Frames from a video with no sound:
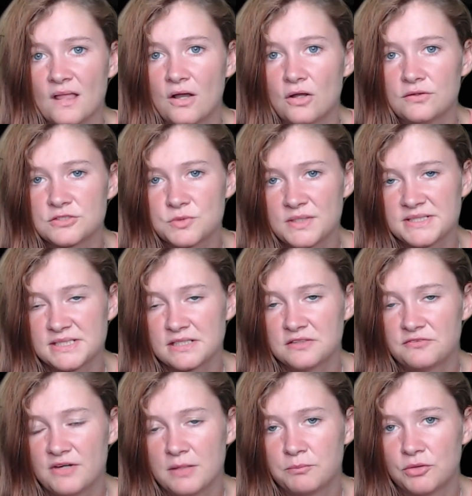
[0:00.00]
On the 22nd of
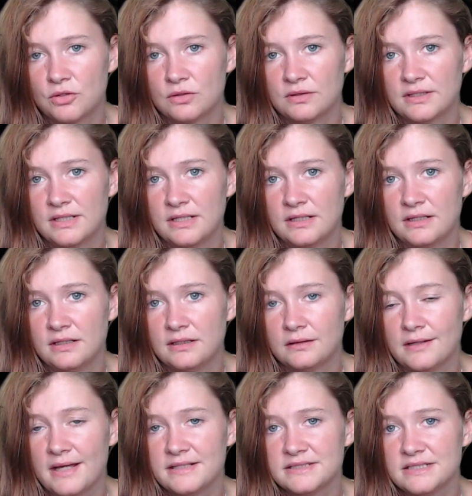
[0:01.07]
April in
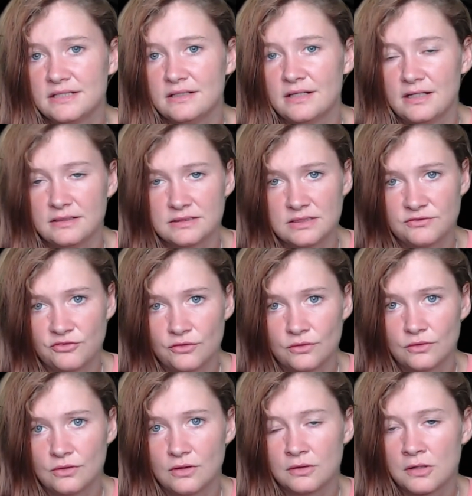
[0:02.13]

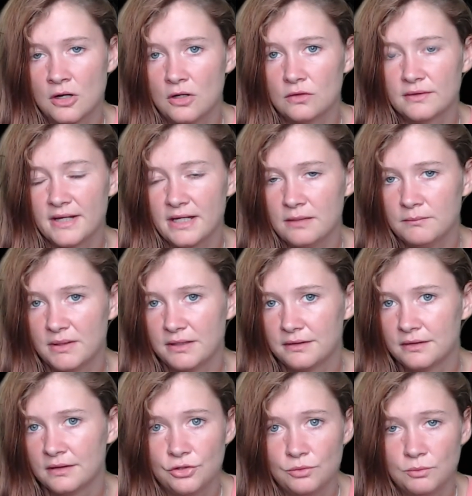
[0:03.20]
1984, a call came in
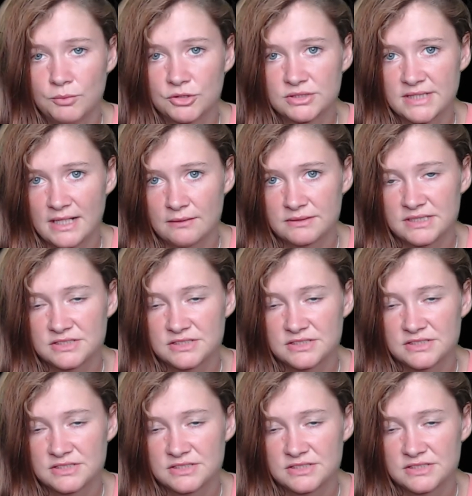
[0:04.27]
to Butte County.